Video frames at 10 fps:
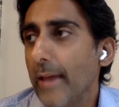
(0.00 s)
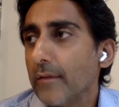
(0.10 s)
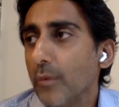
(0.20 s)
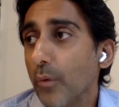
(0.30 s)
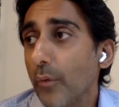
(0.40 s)

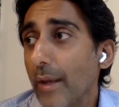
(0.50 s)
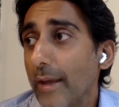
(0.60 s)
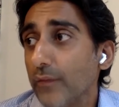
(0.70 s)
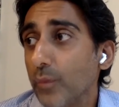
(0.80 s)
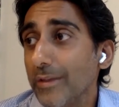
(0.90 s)
and we
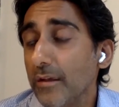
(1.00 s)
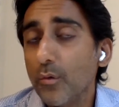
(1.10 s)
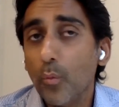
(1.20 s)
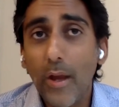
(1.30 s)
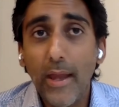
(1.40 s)
realized we
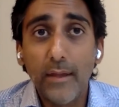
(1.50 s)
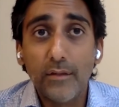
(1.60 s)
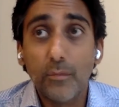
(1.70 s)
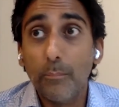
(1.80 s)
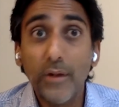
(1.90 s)
needed a
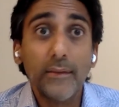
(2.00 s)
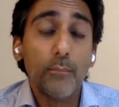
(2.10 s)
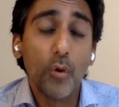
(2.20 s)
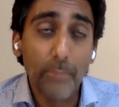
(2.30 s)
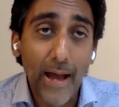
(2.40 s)
way to
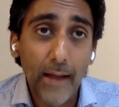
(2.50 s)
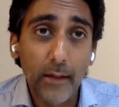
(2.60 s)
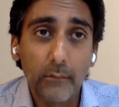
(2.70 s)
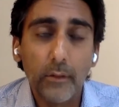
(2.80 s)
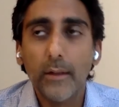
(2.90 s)
bring them all
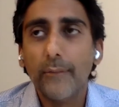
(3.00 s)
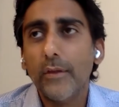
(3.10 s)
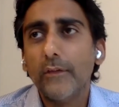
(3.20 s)
back, right?